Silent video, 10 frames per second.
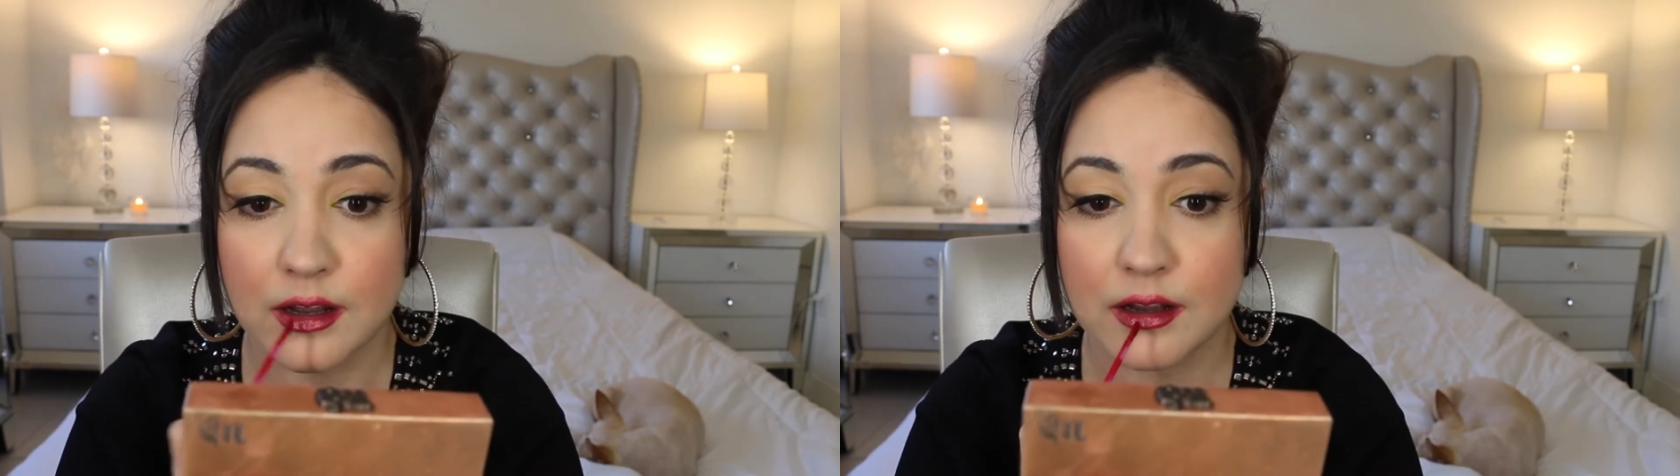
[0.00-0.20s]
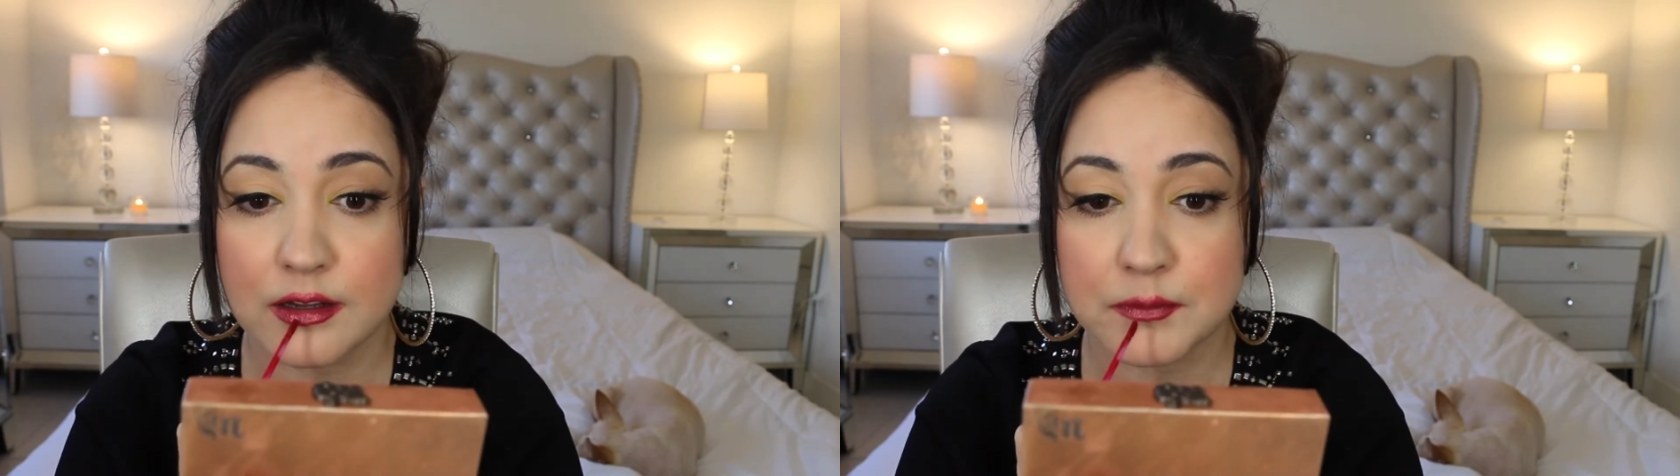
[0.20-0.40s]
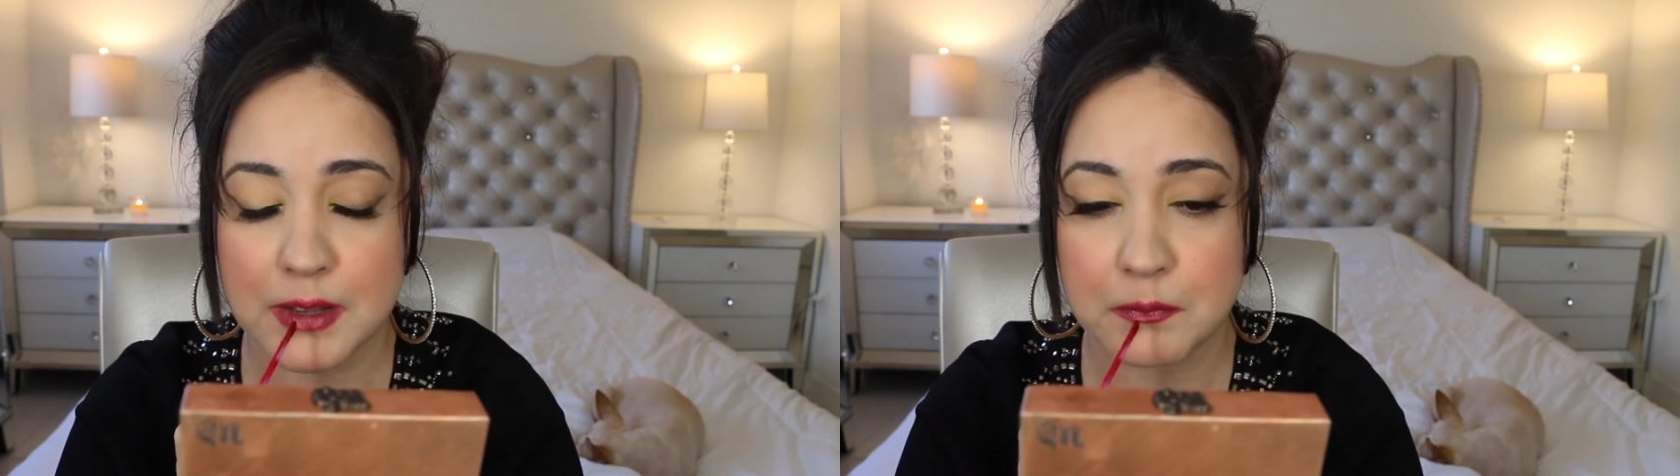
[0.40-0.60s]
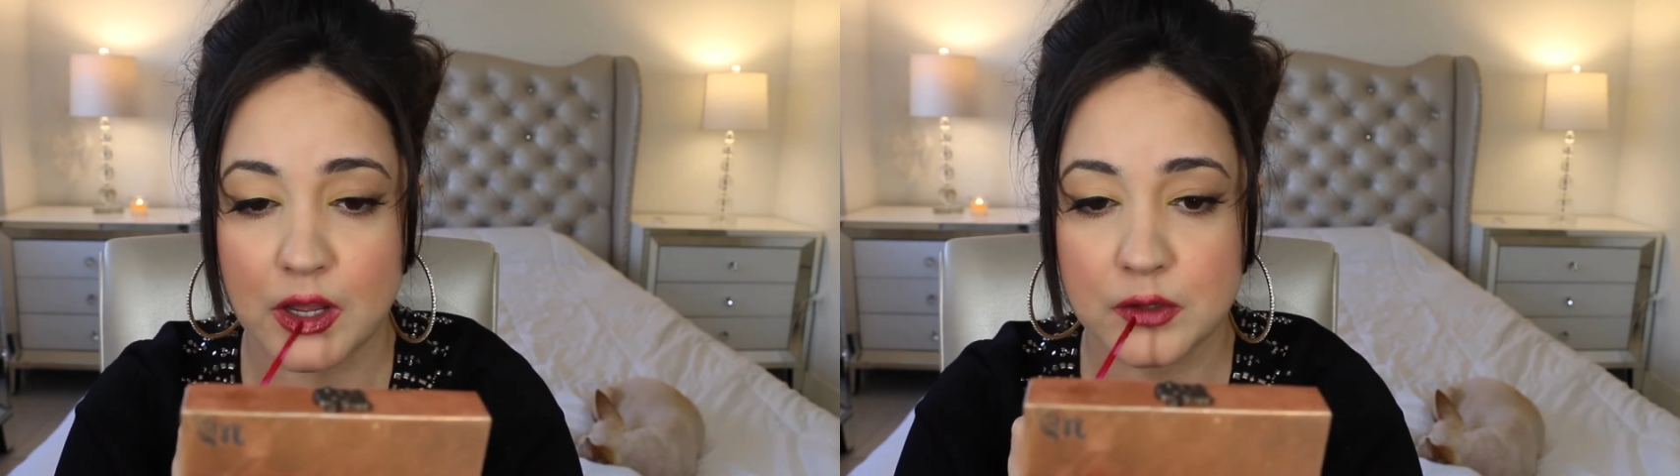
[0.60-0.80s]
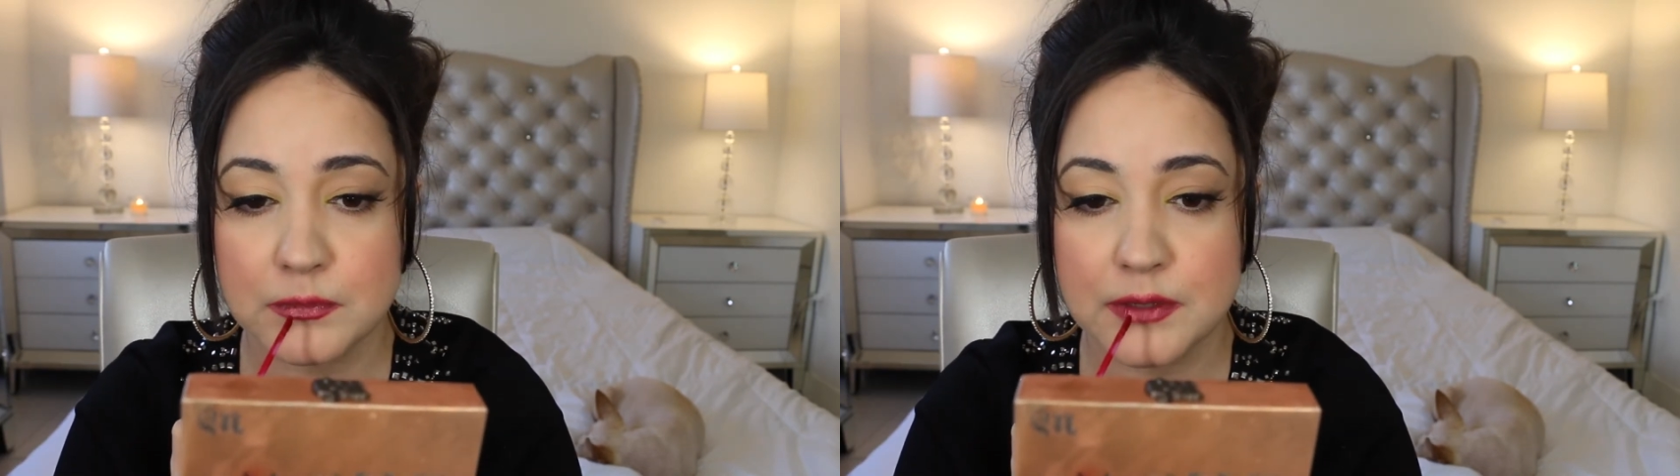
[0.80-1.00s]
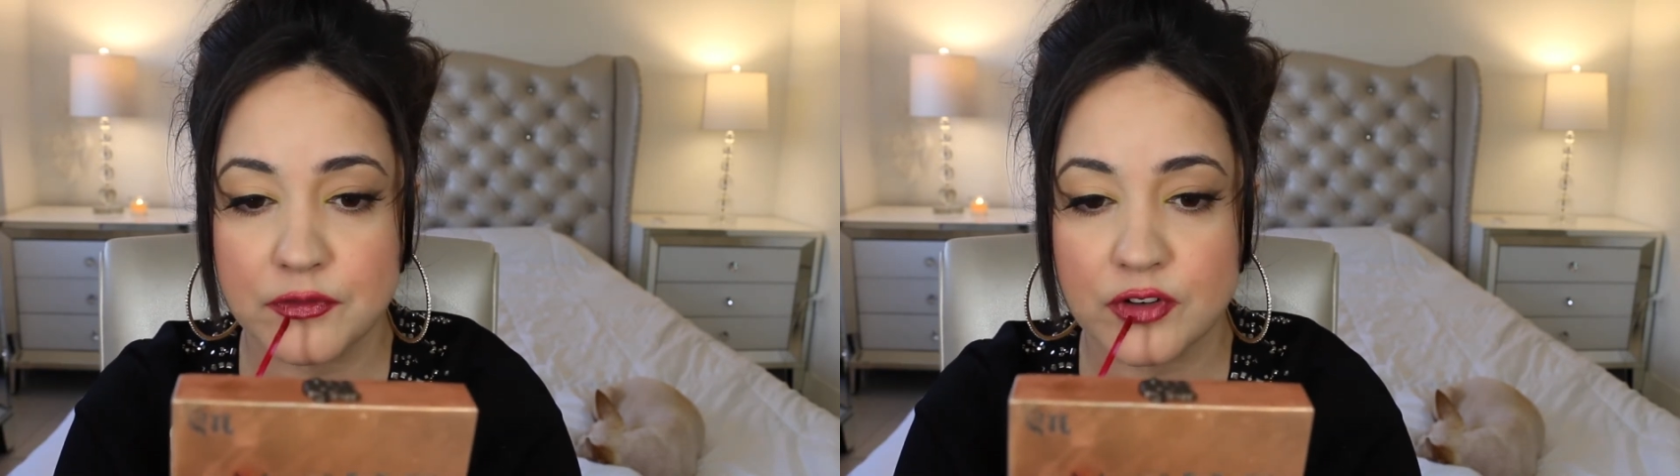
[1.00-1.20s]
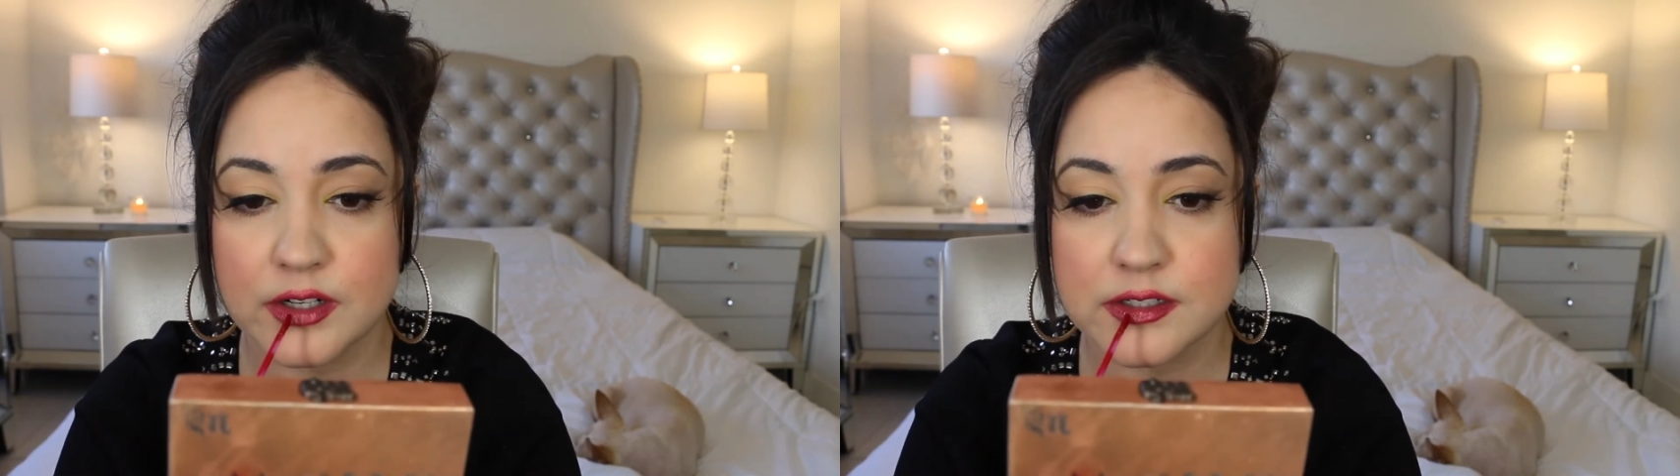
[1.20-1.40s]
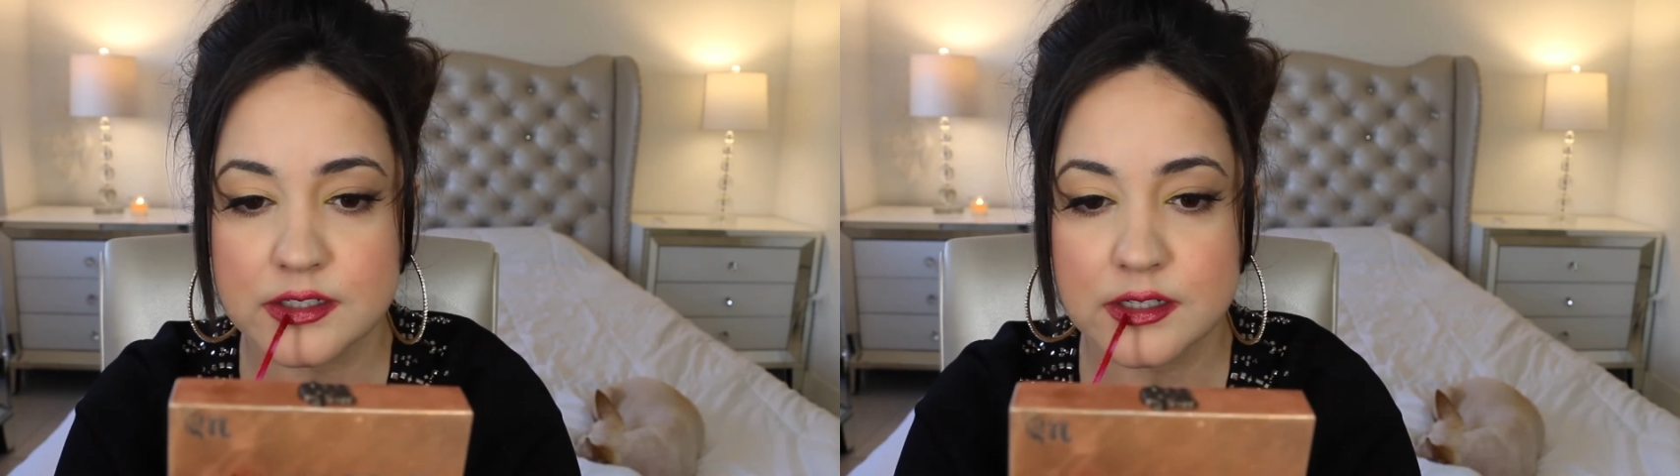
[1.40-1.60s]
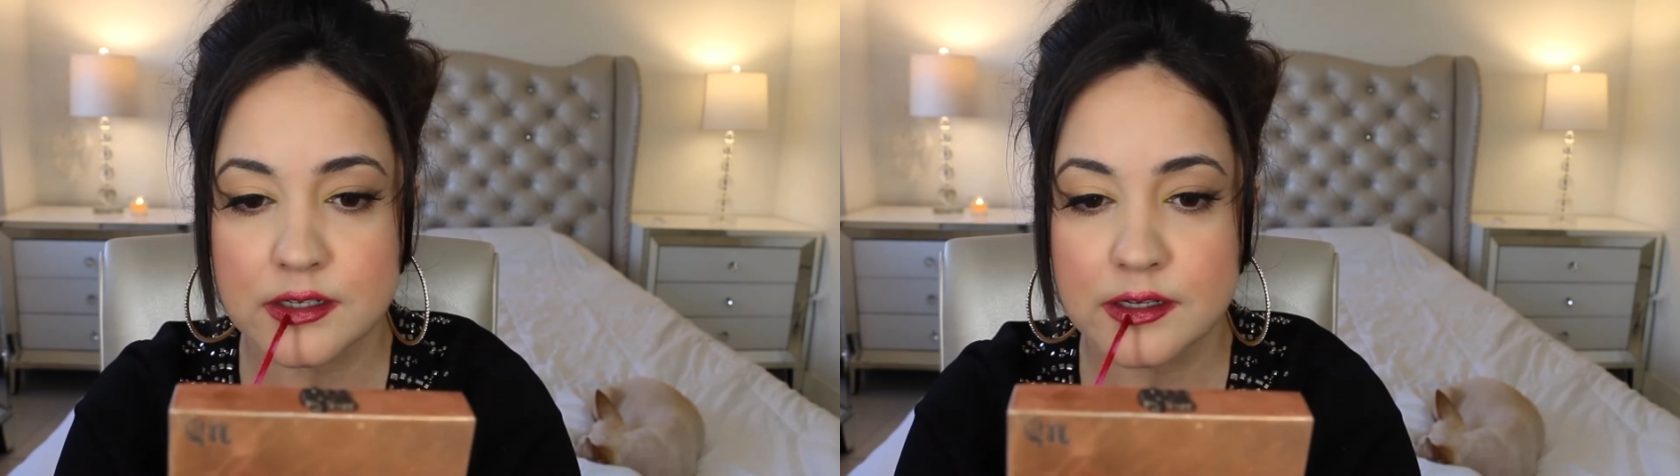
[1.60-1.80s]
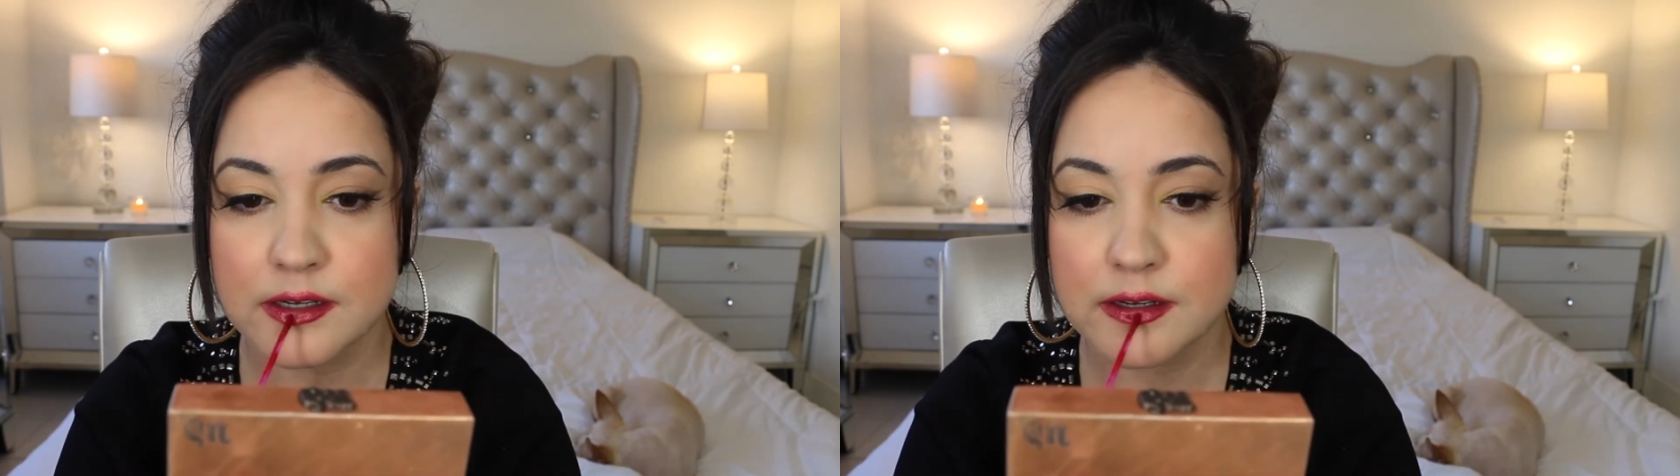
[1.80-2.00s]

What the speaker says: on my bottom lip first.